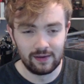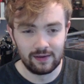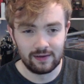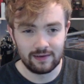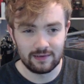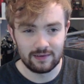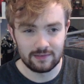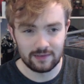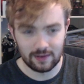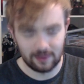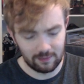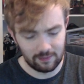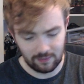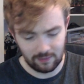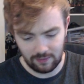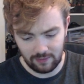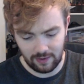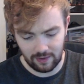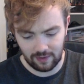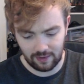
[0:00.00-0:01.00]
Because, you know,
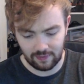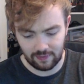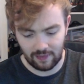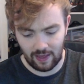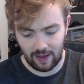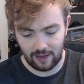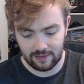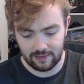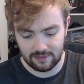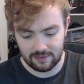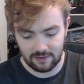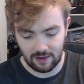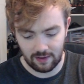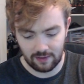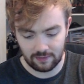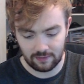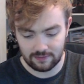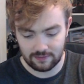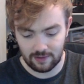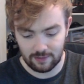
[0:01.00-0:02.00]
looking at that in
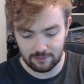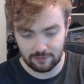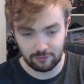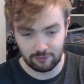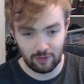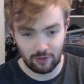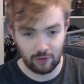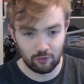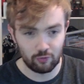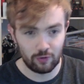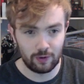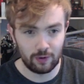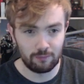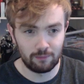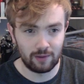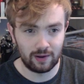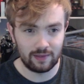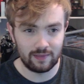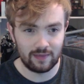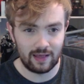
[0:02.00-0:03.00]
terms of like real
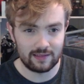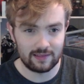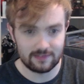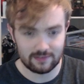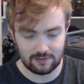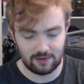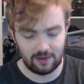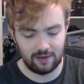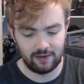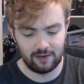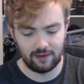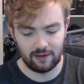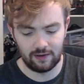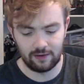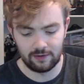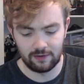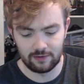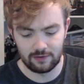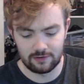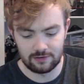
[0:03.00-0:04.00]
money, that's like a
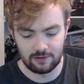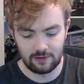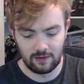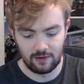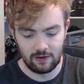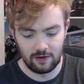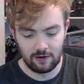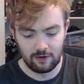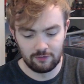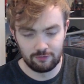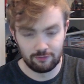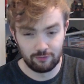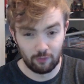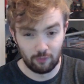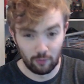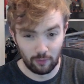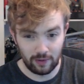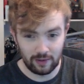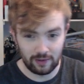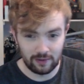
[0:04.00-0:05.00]
good
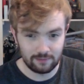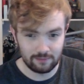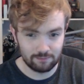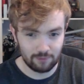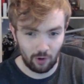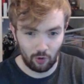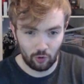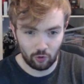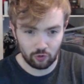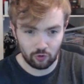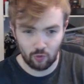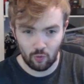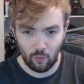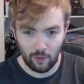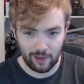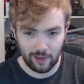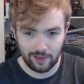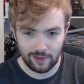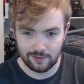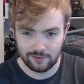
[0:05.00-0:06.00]
40 odd
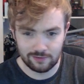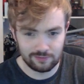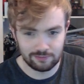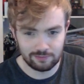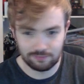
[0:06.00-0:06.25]
quid.